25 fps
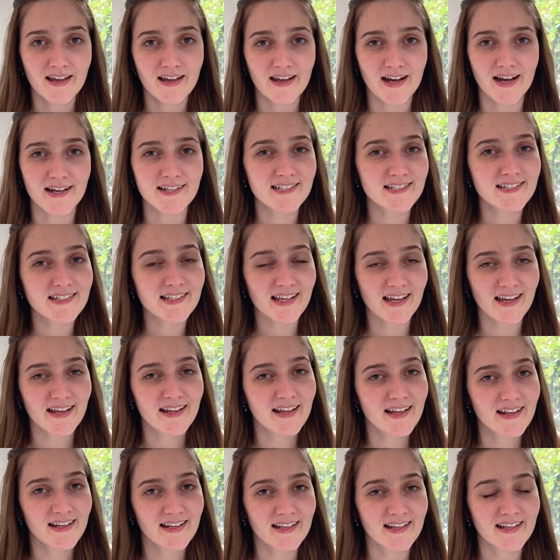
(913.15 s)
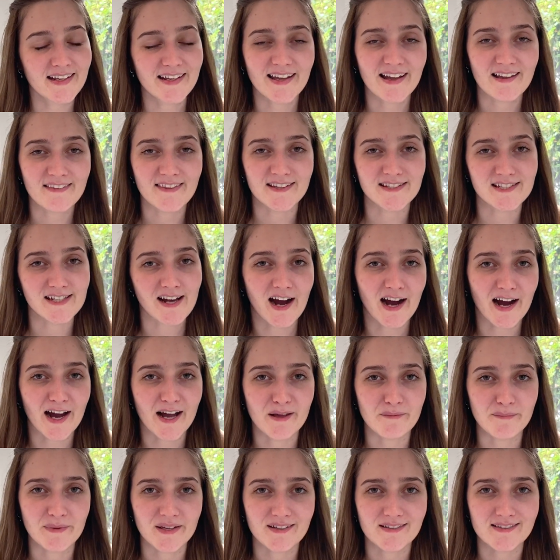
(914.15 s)
I didn't get any at the
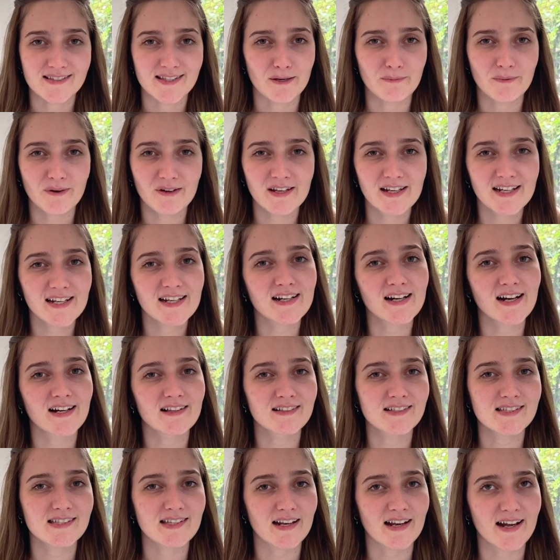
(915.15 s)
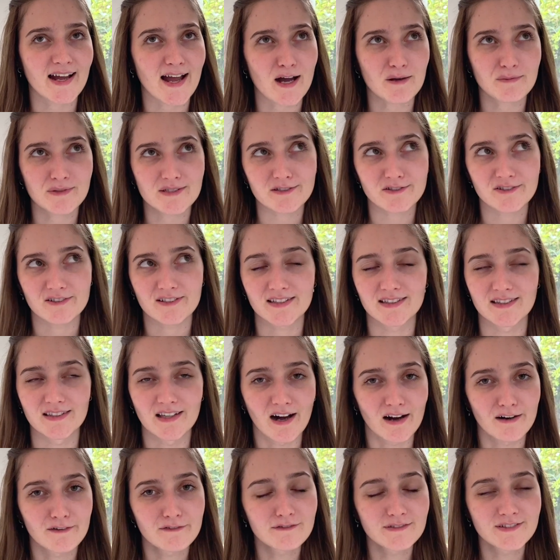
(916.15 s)
time because they weren't any colours that I absolutely
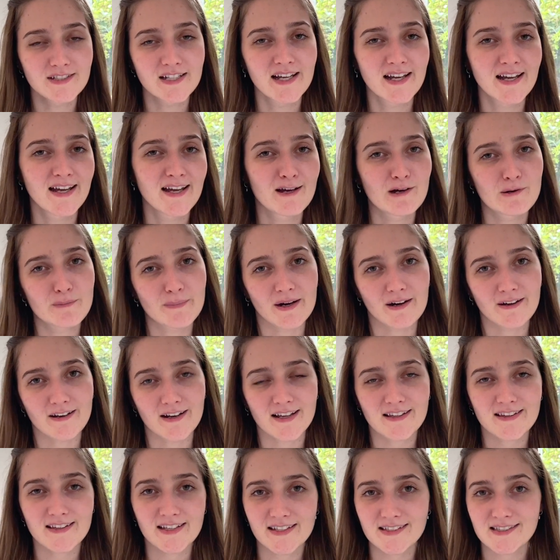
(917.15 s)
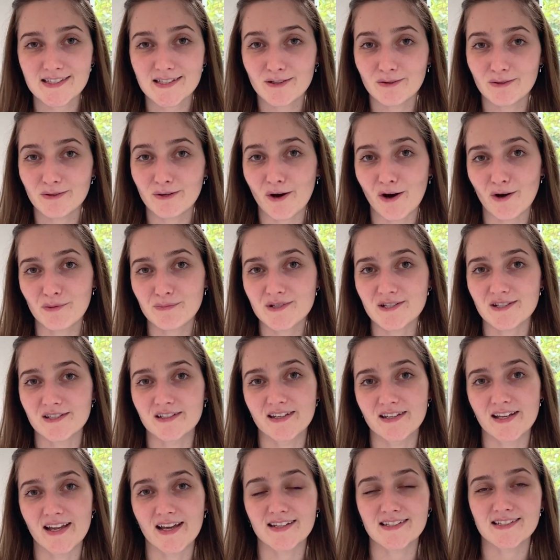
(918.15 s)
loved, but I think it's a good
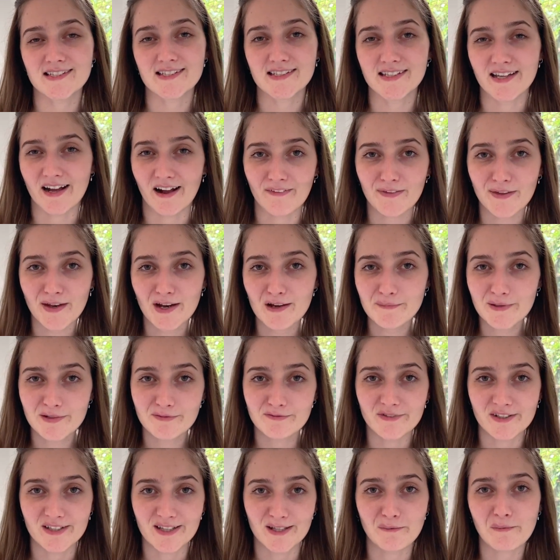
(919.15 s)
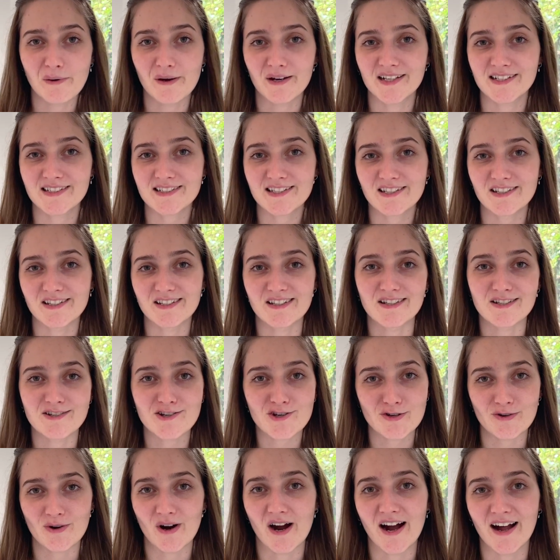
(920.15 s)
option and it's a yarn that I've been really wanting to
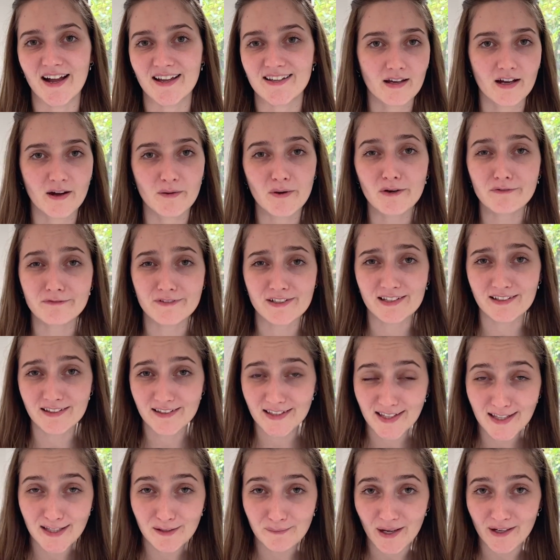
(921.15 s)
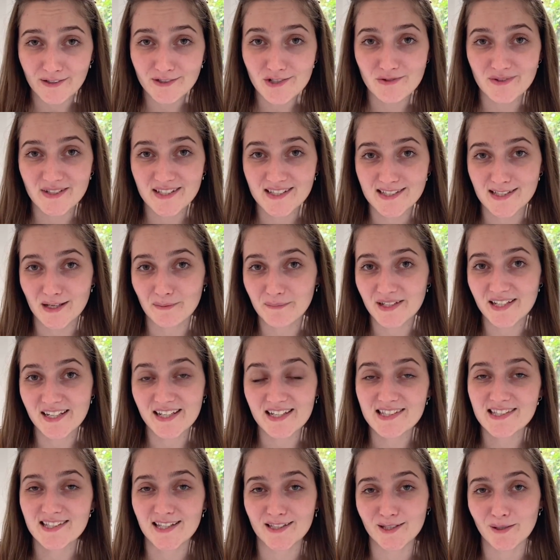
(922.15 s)
try. I'm not really thinking about doing summer
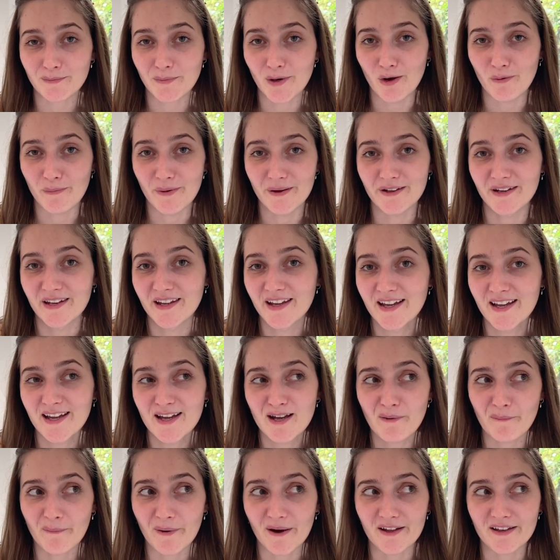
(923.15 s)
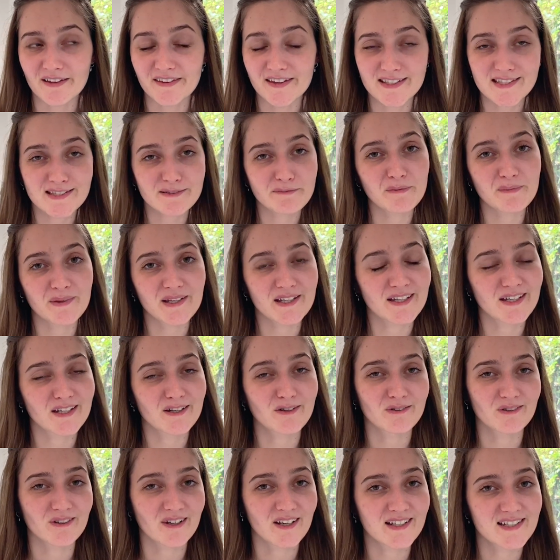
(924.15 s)
knits at the moment, but this will be a
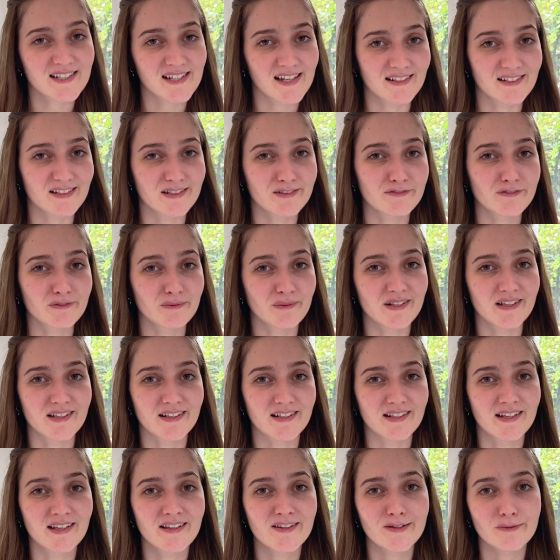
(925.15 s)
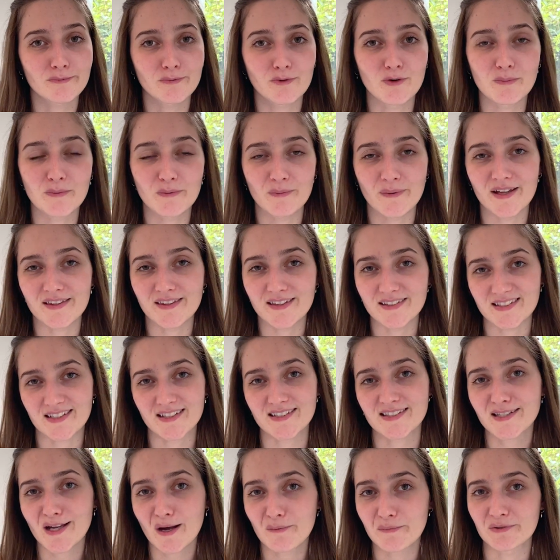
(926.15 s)
good contender for when the warmer weather
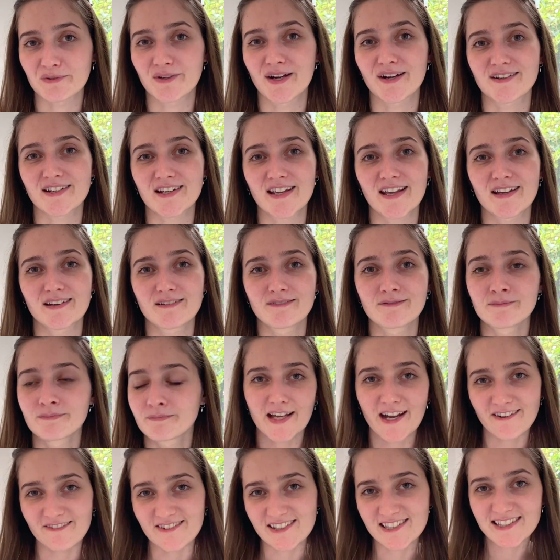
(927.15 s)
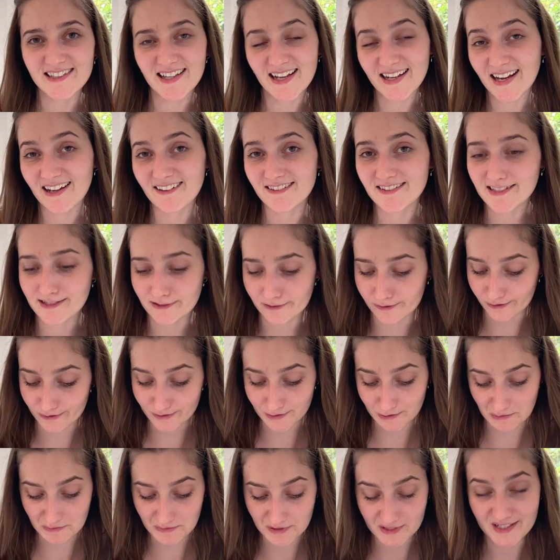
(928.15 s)
does come around again. I really like how this looks,
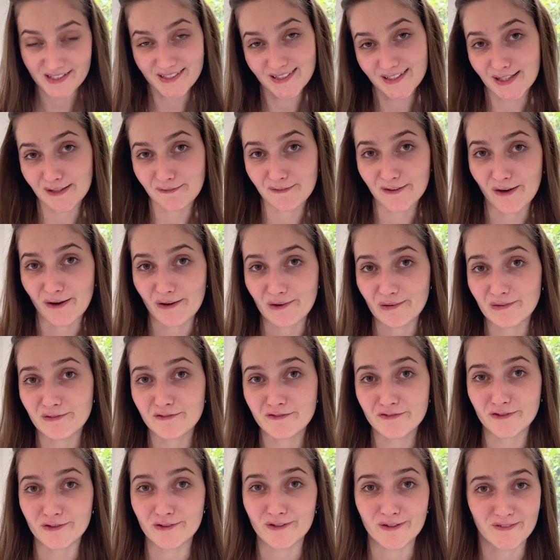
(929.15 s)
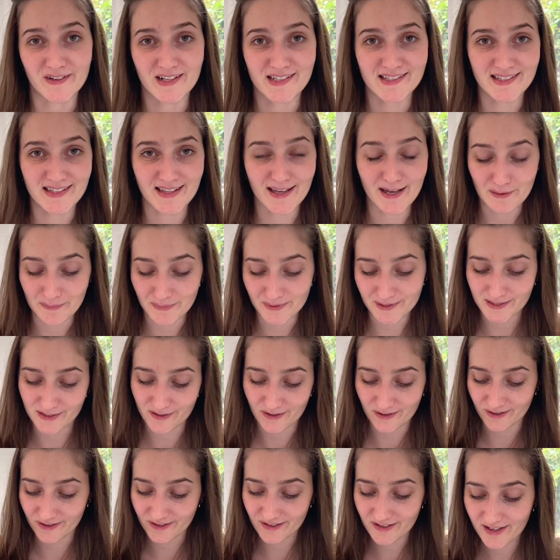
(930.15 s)
so I'm just going to leave it on for the rest of the
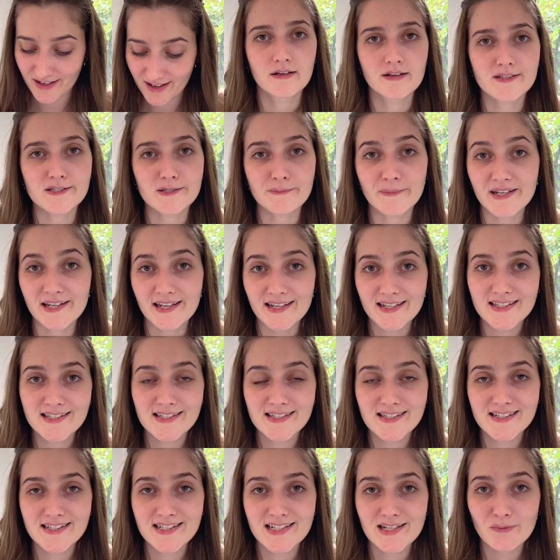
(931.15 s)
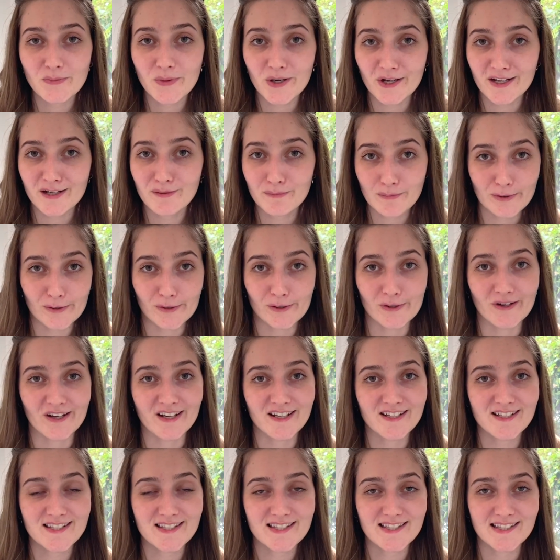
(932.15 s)
episode. So my next work in
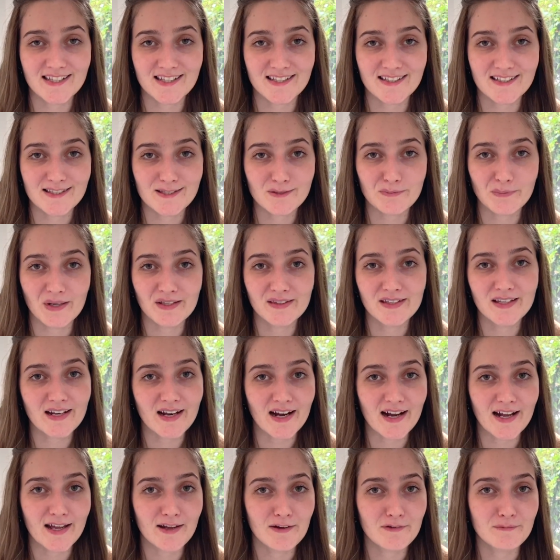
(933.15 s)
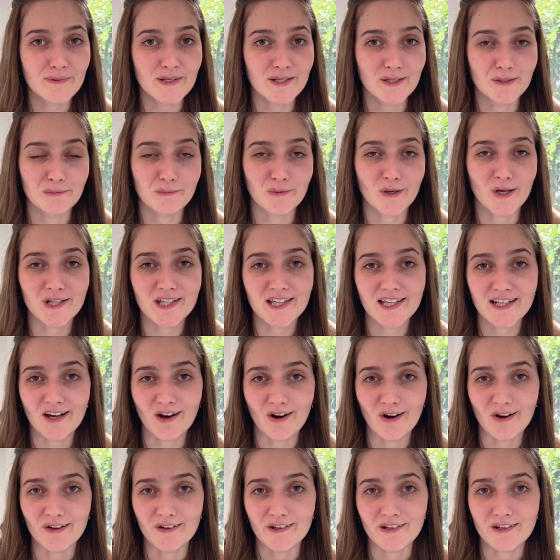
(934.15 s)
progress is one that I have been working
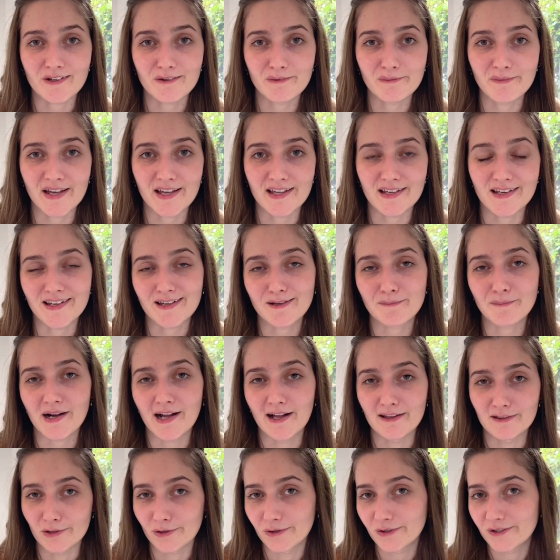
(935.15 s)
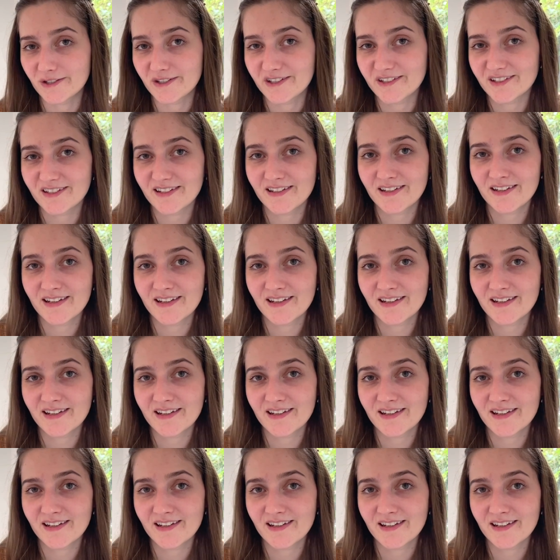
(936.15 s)
on when my Lunen